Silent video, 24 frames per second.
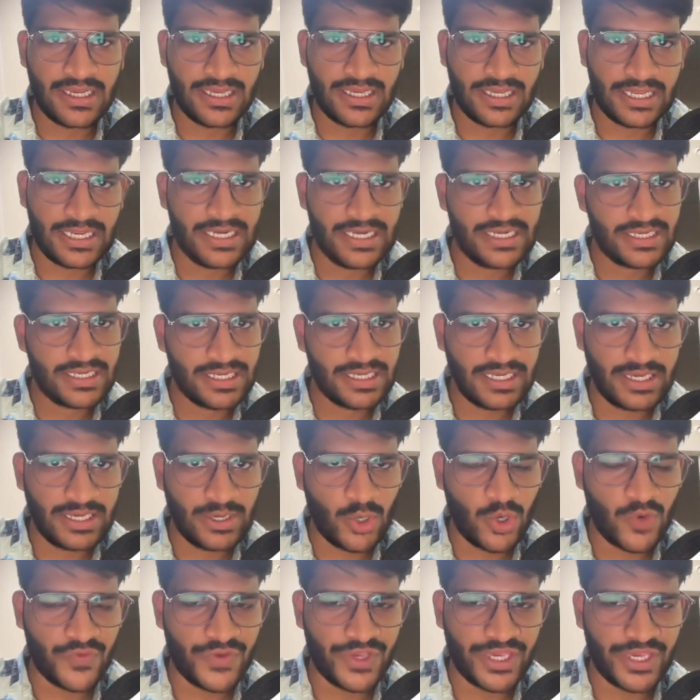it
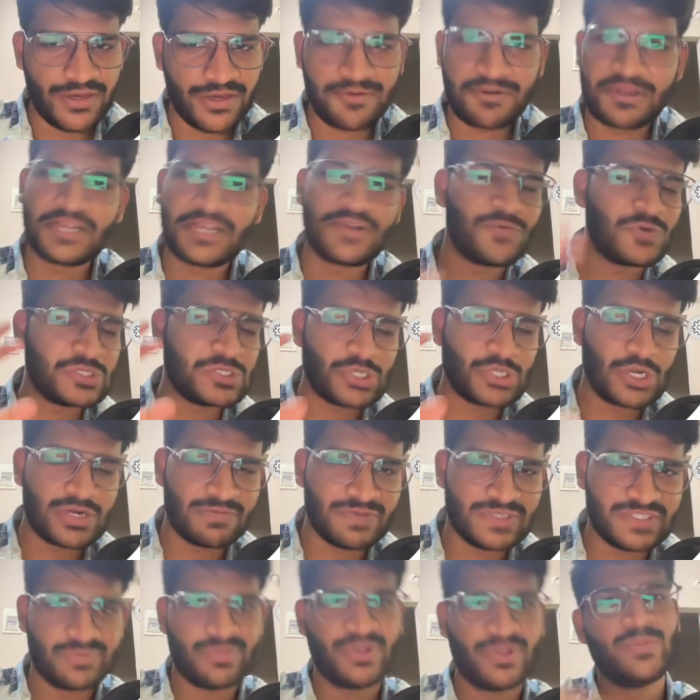over here it was not
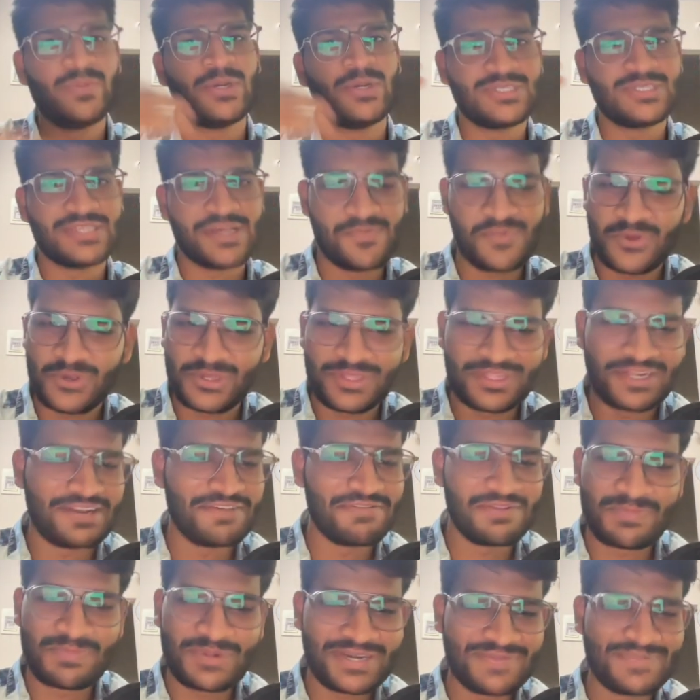visible because i'm doing the
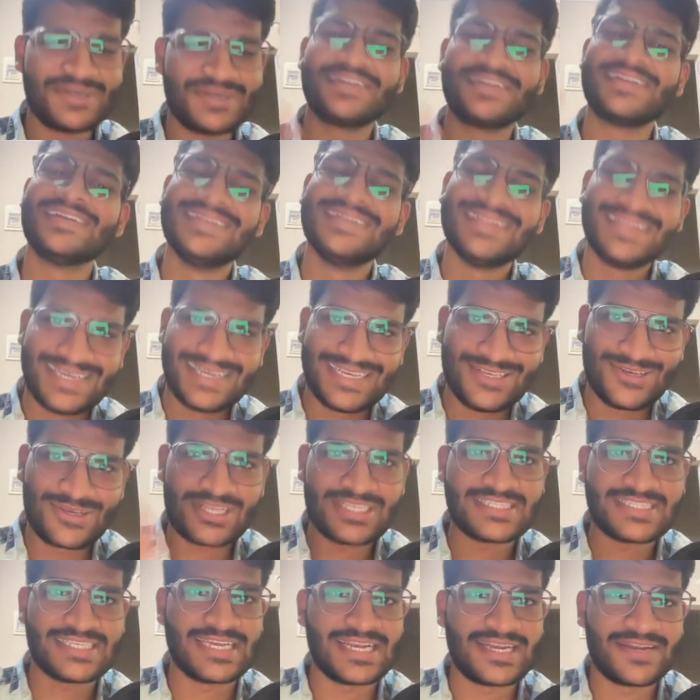development but you
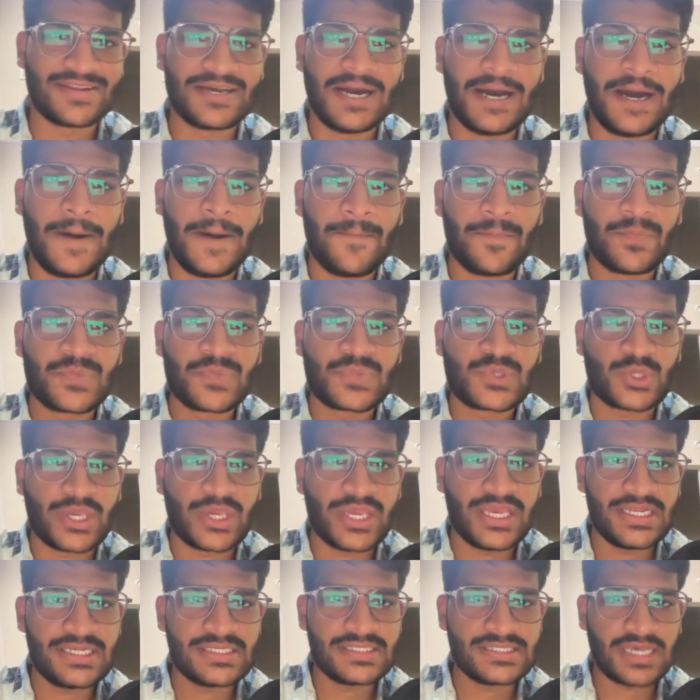can see it um, so
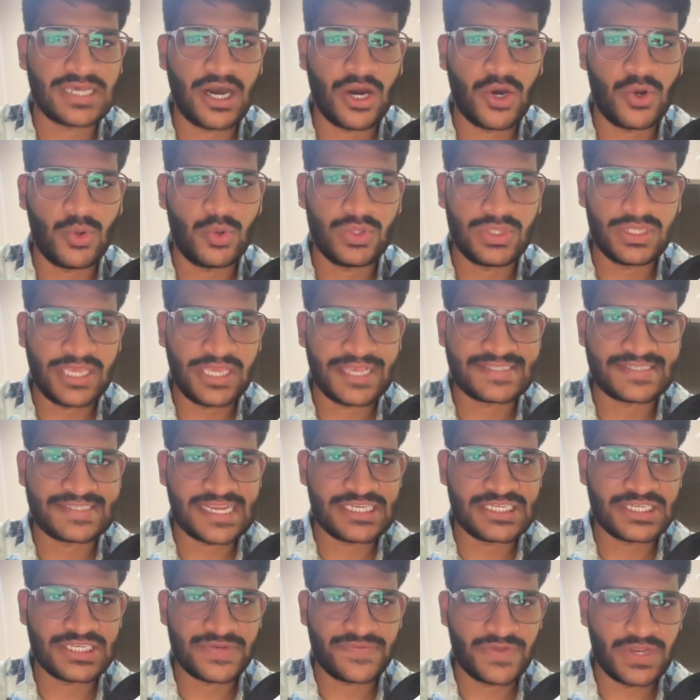here is how the
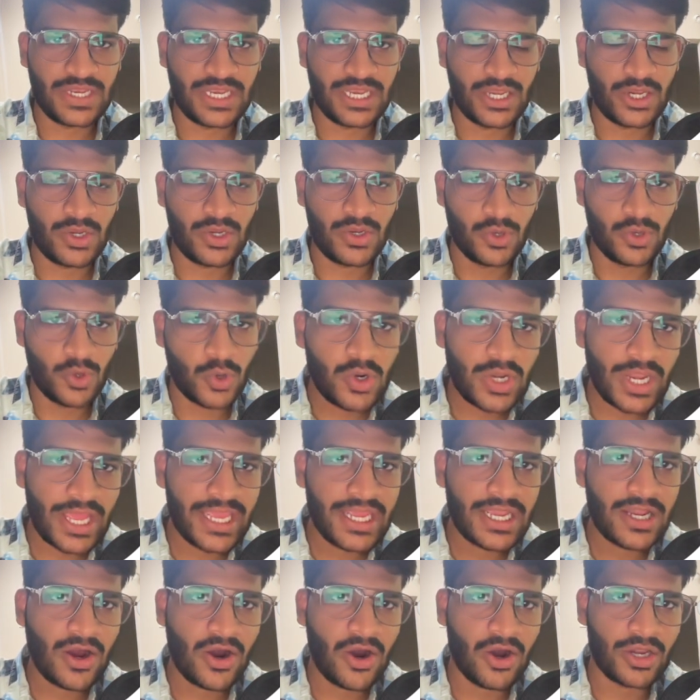extension will look
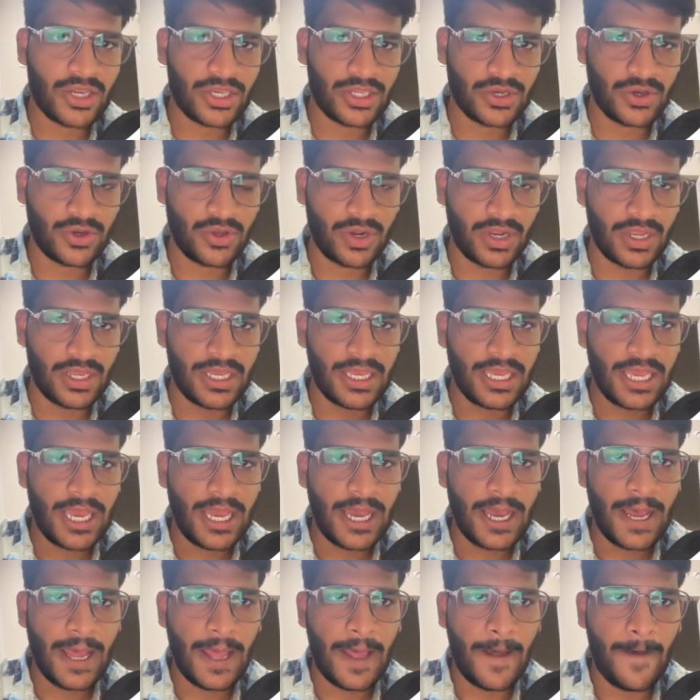like on your
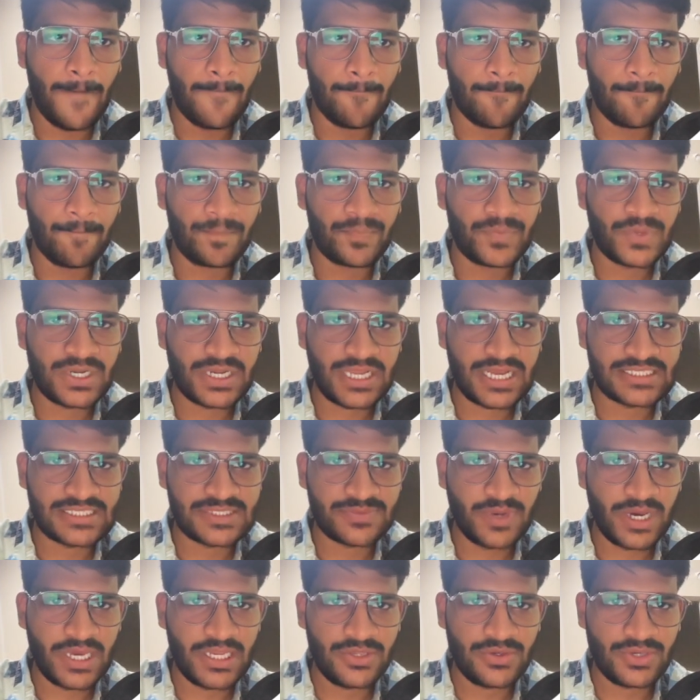um,
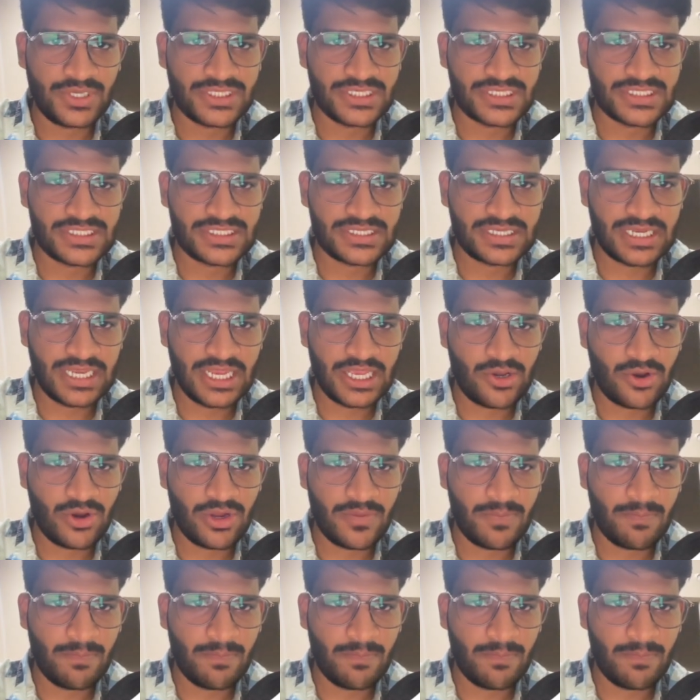taskbar you can just click on